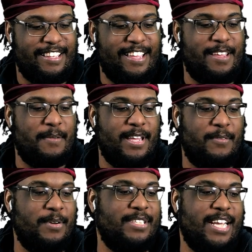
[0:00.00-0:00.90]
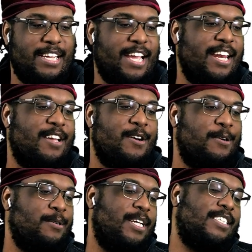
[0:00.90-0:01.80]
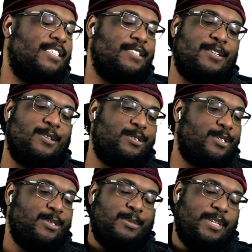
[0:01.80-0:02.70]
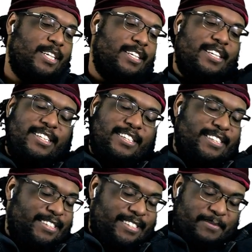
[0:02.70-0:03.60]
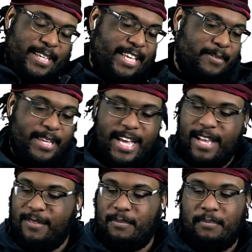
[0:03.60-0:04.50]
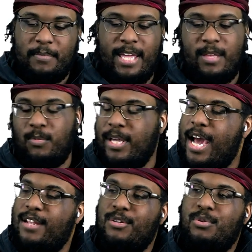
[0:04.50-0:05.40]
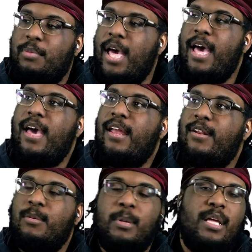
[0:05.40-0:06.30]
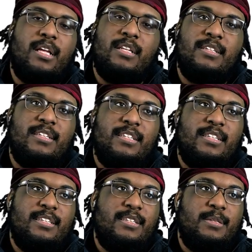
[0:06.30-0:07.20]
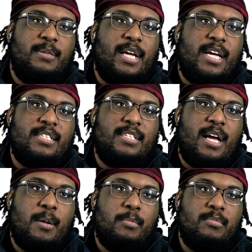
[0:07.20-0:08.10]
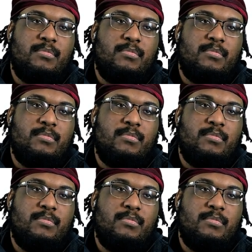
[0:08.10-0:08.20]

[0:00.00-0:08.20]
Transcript: Yeah what was that decade ago? That still holds true, man. man, we got man, we gotta do better, man. You gotta stop.